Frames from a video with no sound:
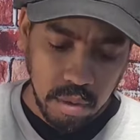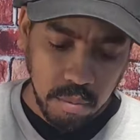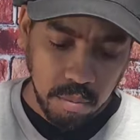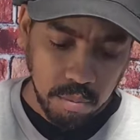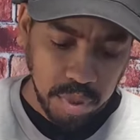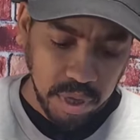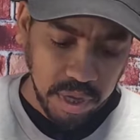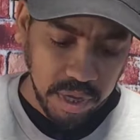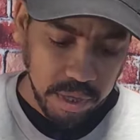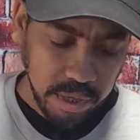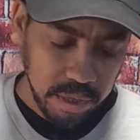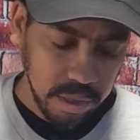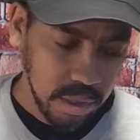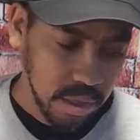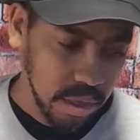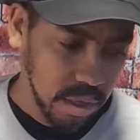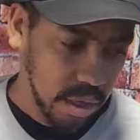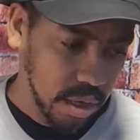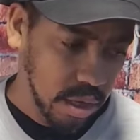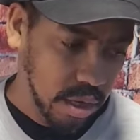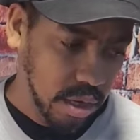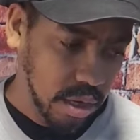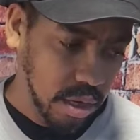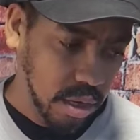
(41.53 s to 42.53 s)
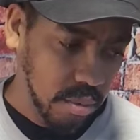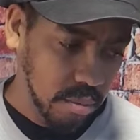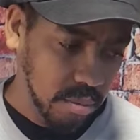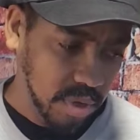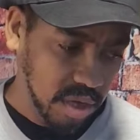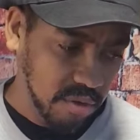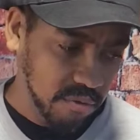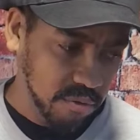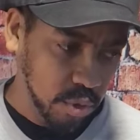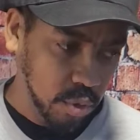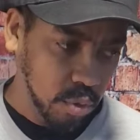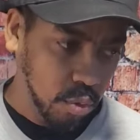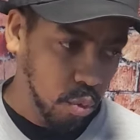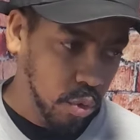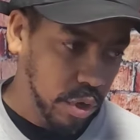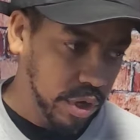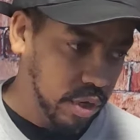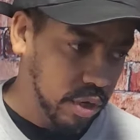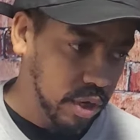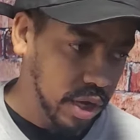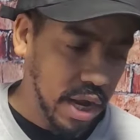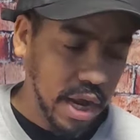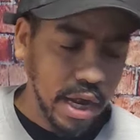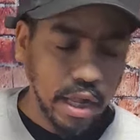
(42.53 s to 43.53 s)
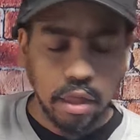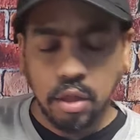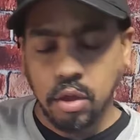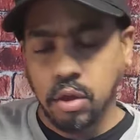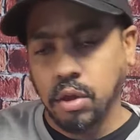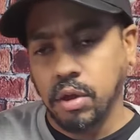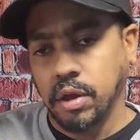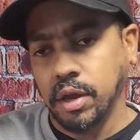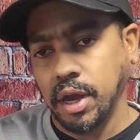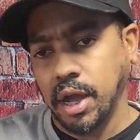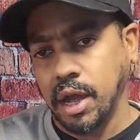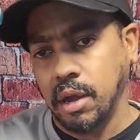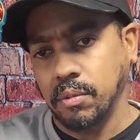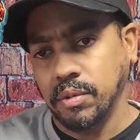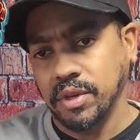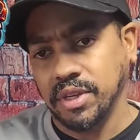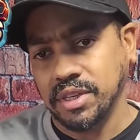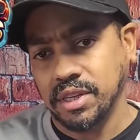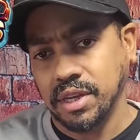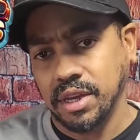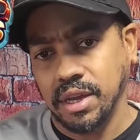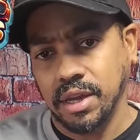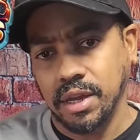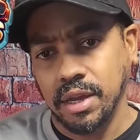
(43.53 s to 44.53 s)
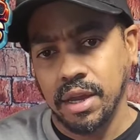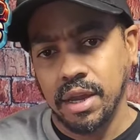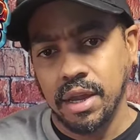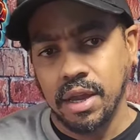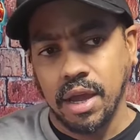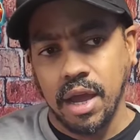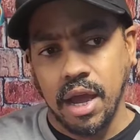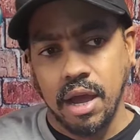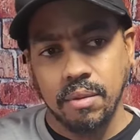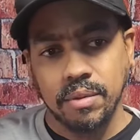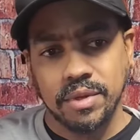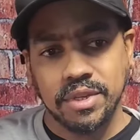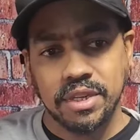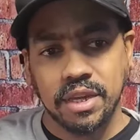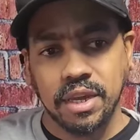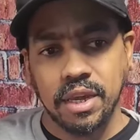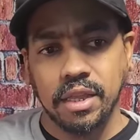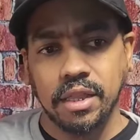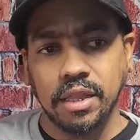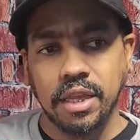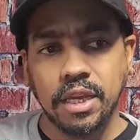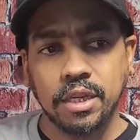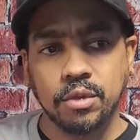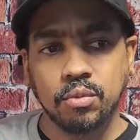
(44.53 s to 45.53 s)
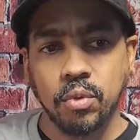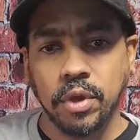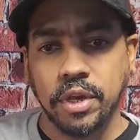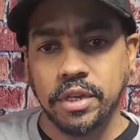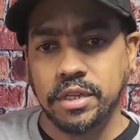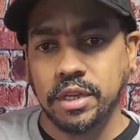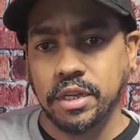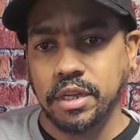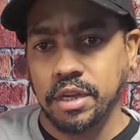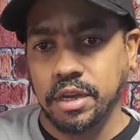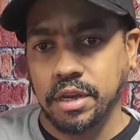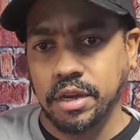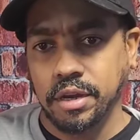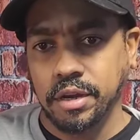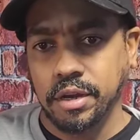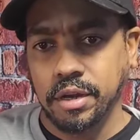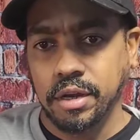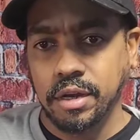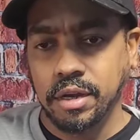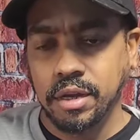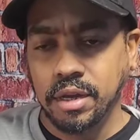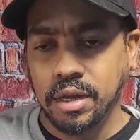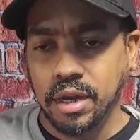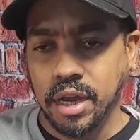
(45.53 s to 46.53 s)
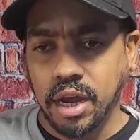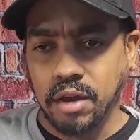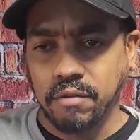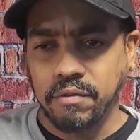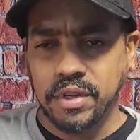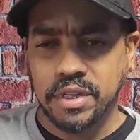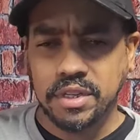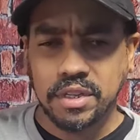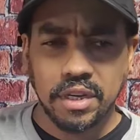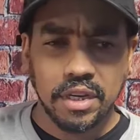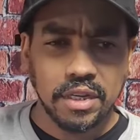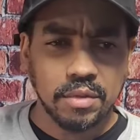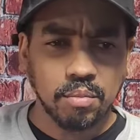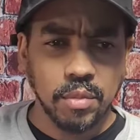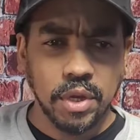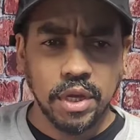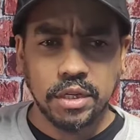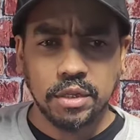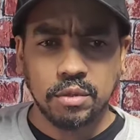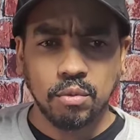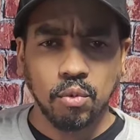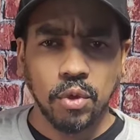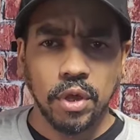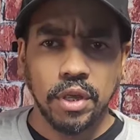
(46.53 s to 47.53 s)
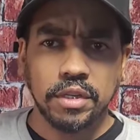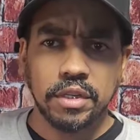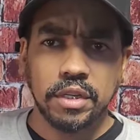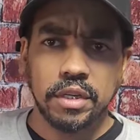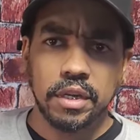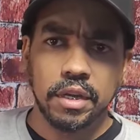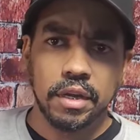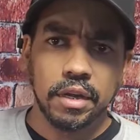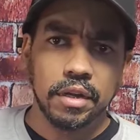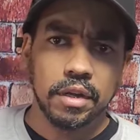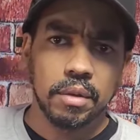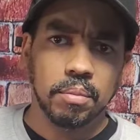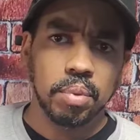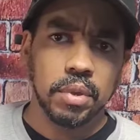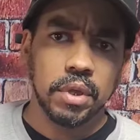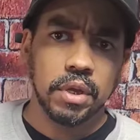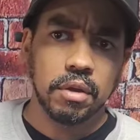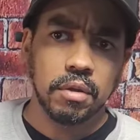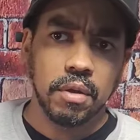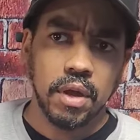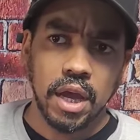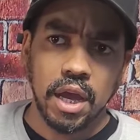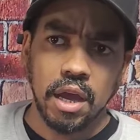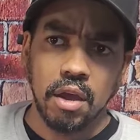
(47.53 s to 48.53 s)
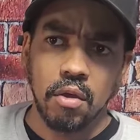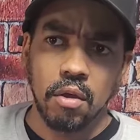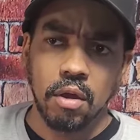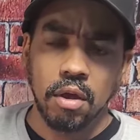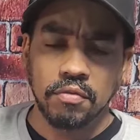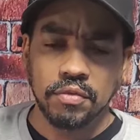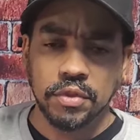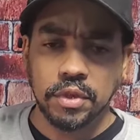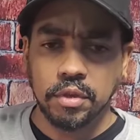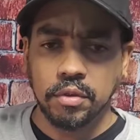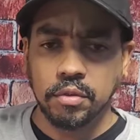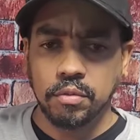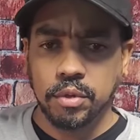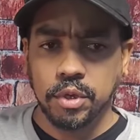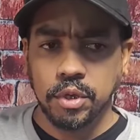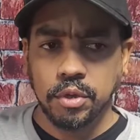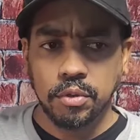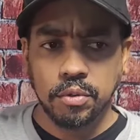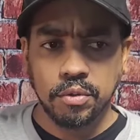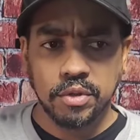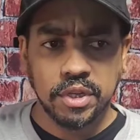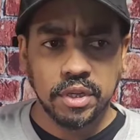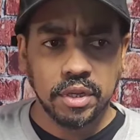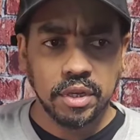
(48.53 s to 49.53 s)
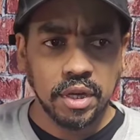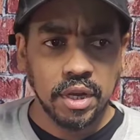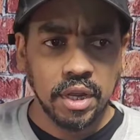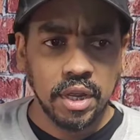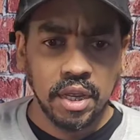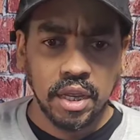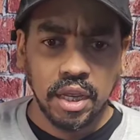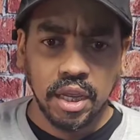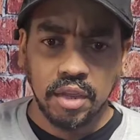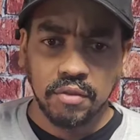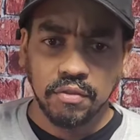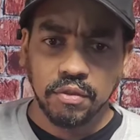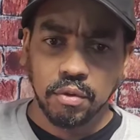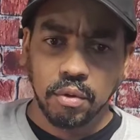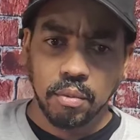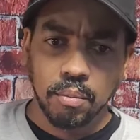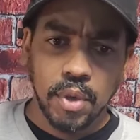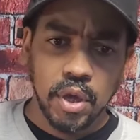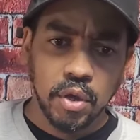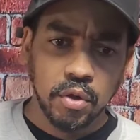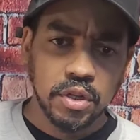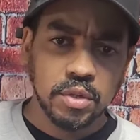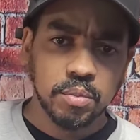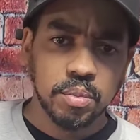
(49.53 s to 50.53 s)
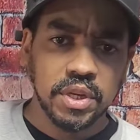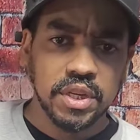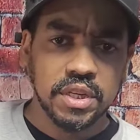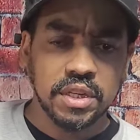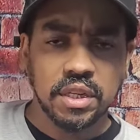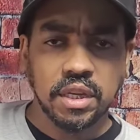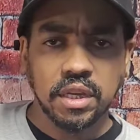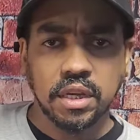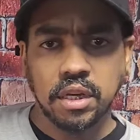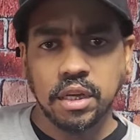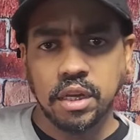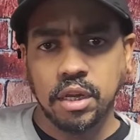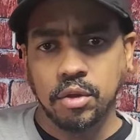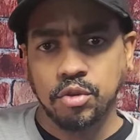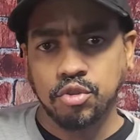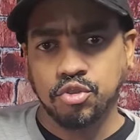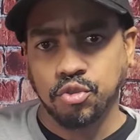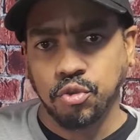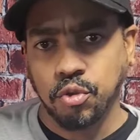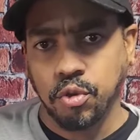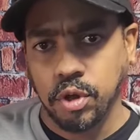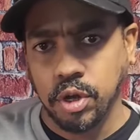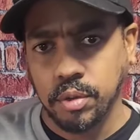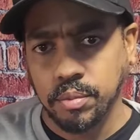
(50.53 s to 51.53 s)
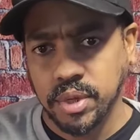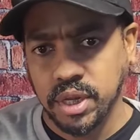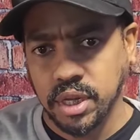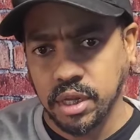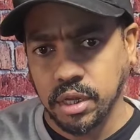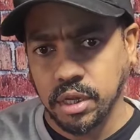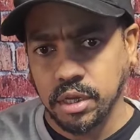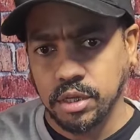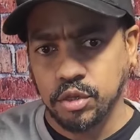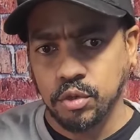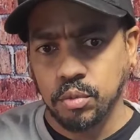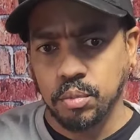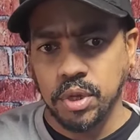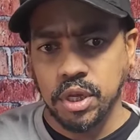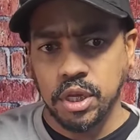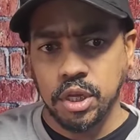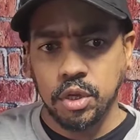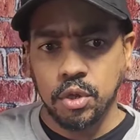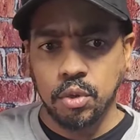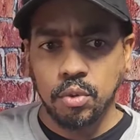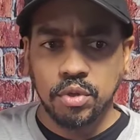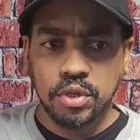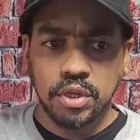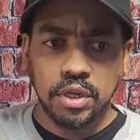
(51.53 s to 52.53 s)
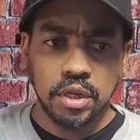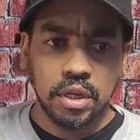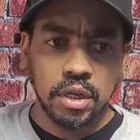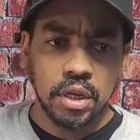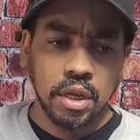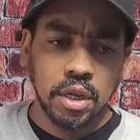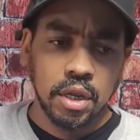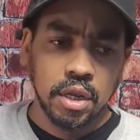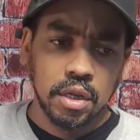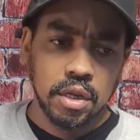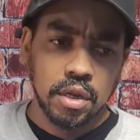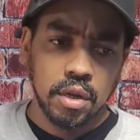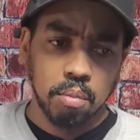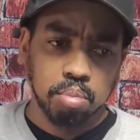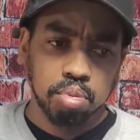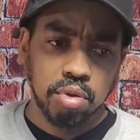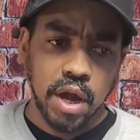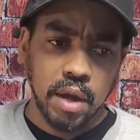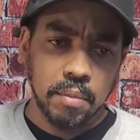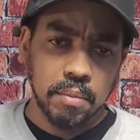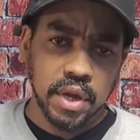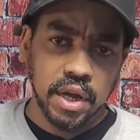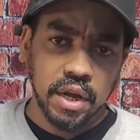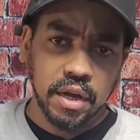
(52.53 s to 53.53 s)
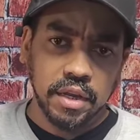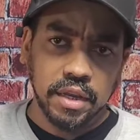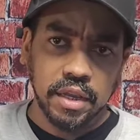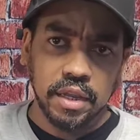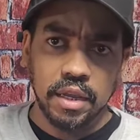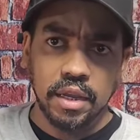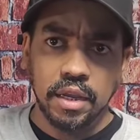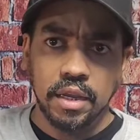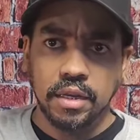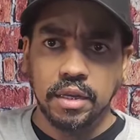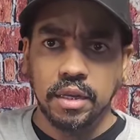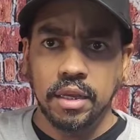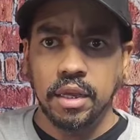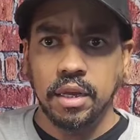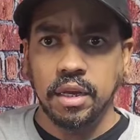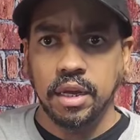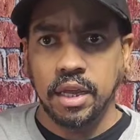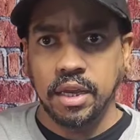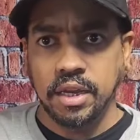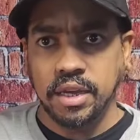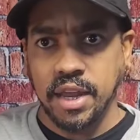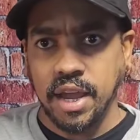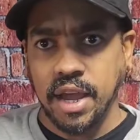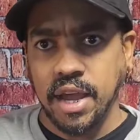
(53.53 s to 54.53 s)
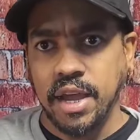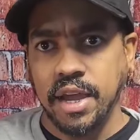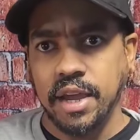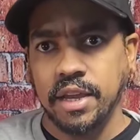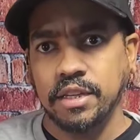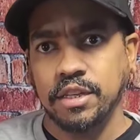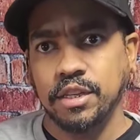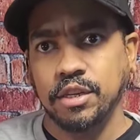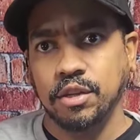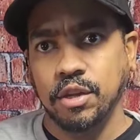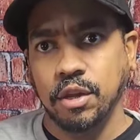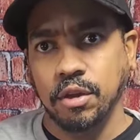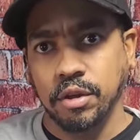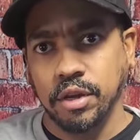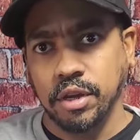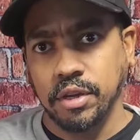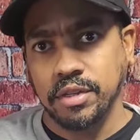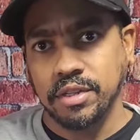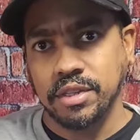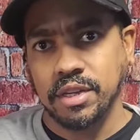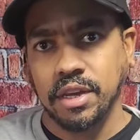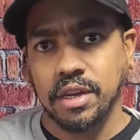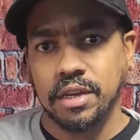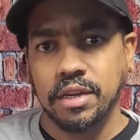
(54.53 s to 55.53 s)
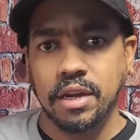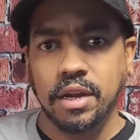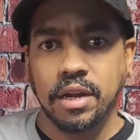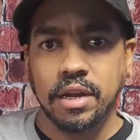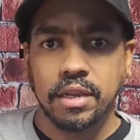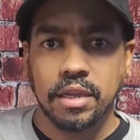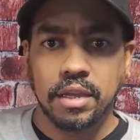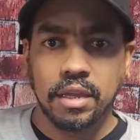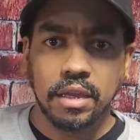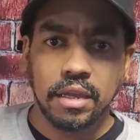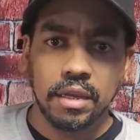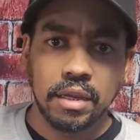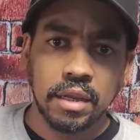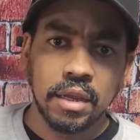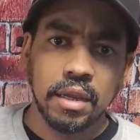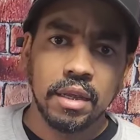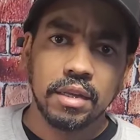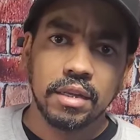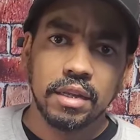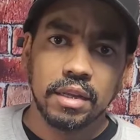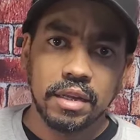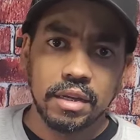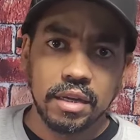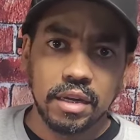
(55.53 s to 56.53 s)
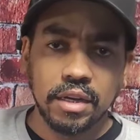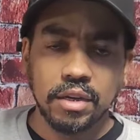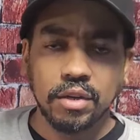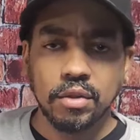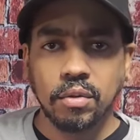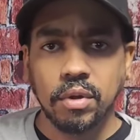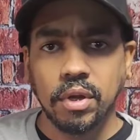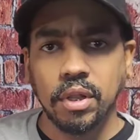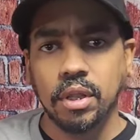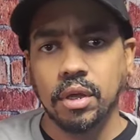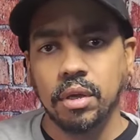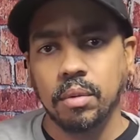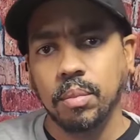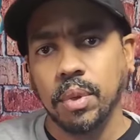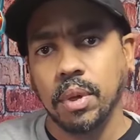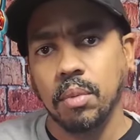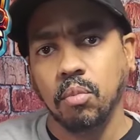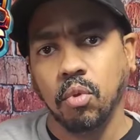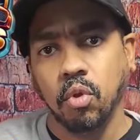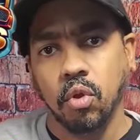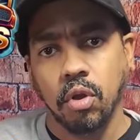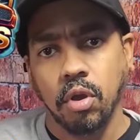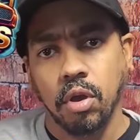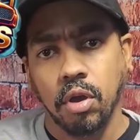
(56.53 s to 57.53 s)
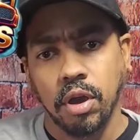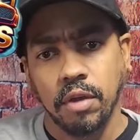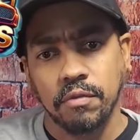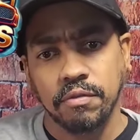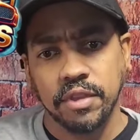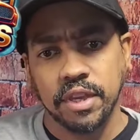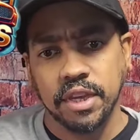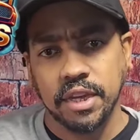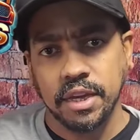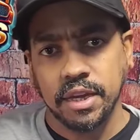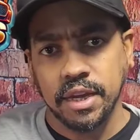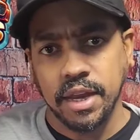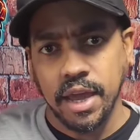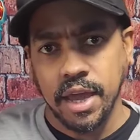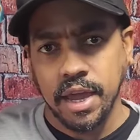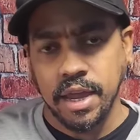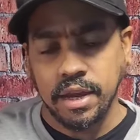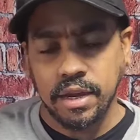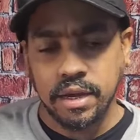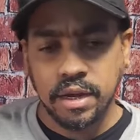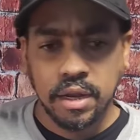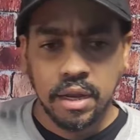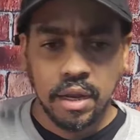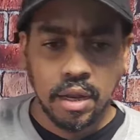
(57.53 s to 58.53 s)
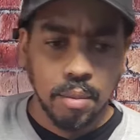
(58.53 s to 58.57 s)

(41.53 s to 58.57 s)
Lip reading: But if you were wondering how long, I would say at least once a year, every 6 months to once a year, depending on how often you use it. If the remote has been sitting in your drawer because you've been using your primary key and then it dies and you go to your secondary key, then you need to do it a little bit more often than that.